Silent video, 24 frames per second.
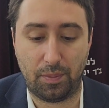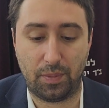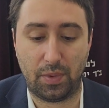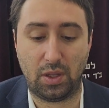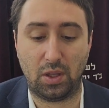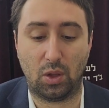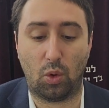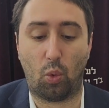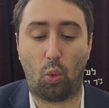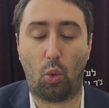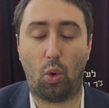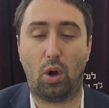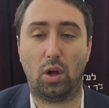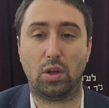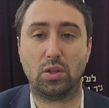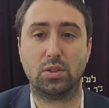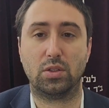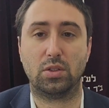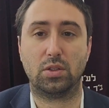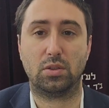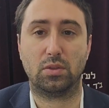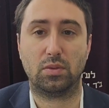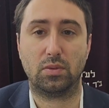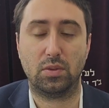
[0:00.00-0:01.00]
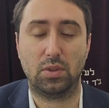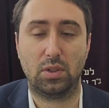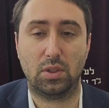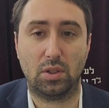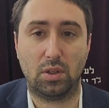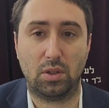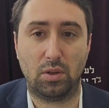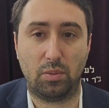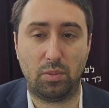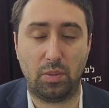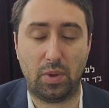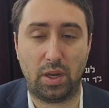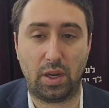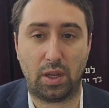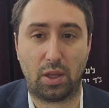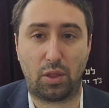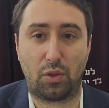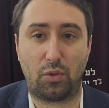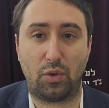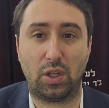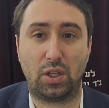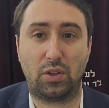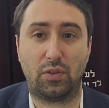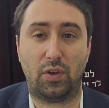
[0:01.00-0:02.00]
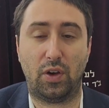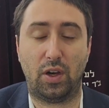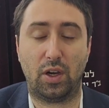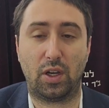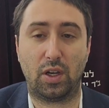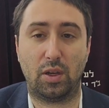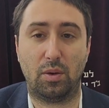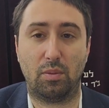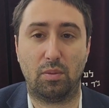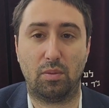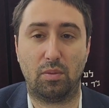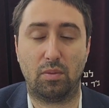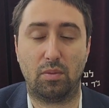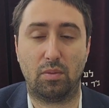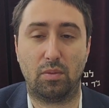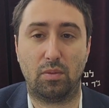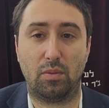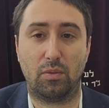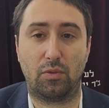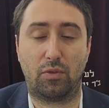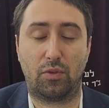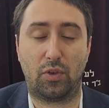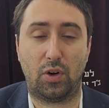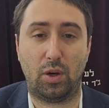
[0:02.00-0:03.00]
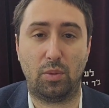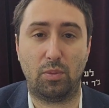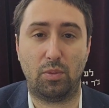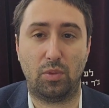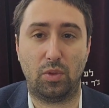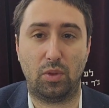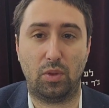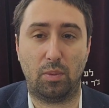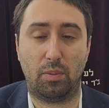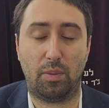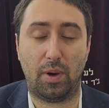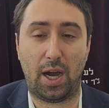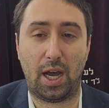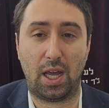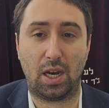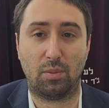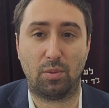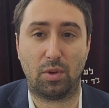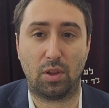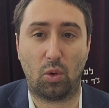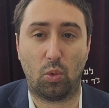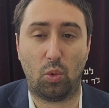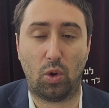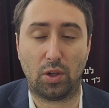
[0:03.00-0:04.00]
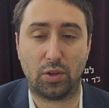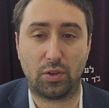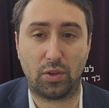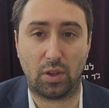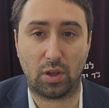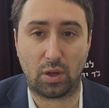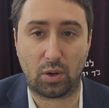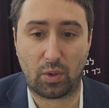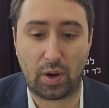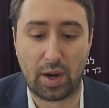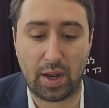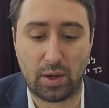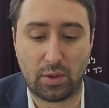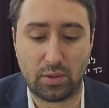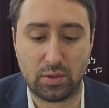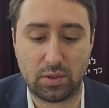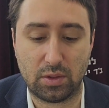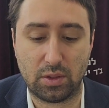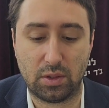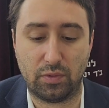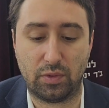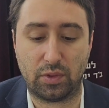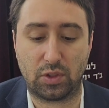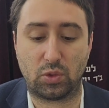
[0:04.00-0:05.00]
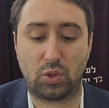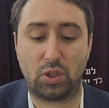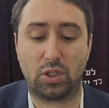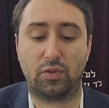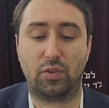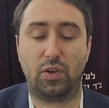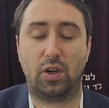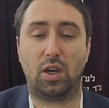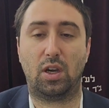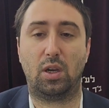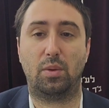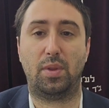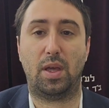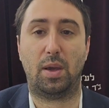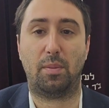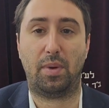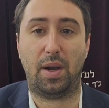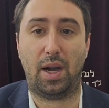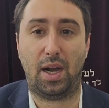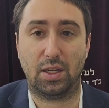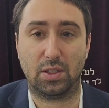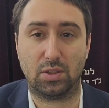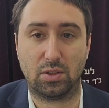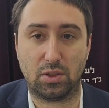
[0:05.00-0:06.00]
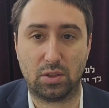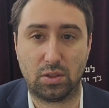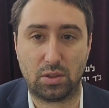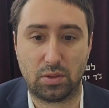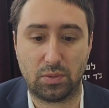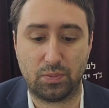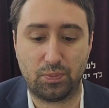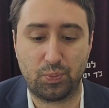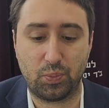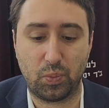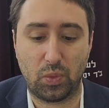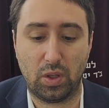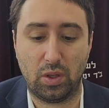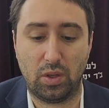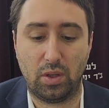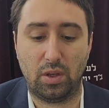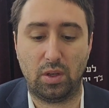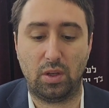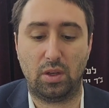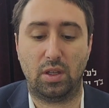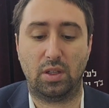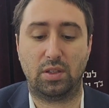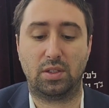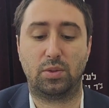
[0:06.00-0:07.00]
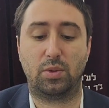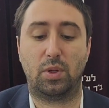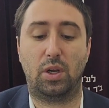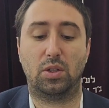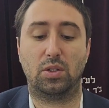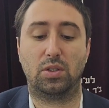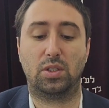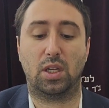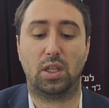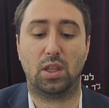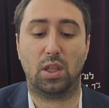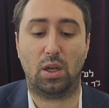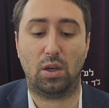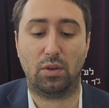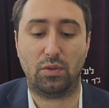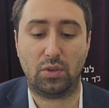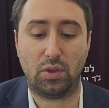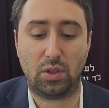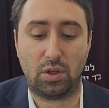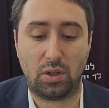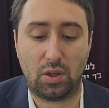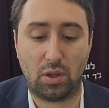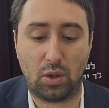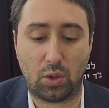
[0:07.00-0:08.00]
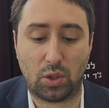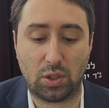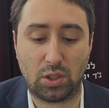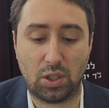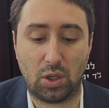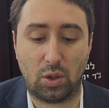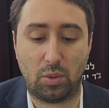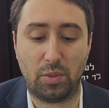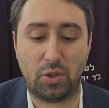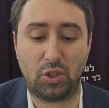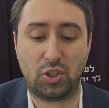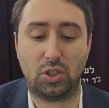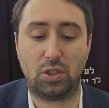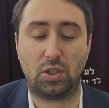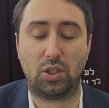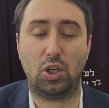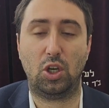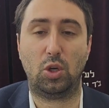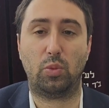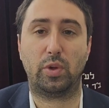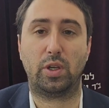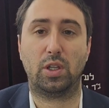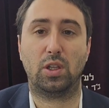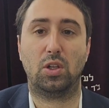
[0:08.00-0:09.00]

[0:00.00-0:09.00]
the walls, meaning 3 tvachim from the bottom of the wall to the ground. It's 3 tvachim, that passes. So we don't say love. Also in Mishnah Yud we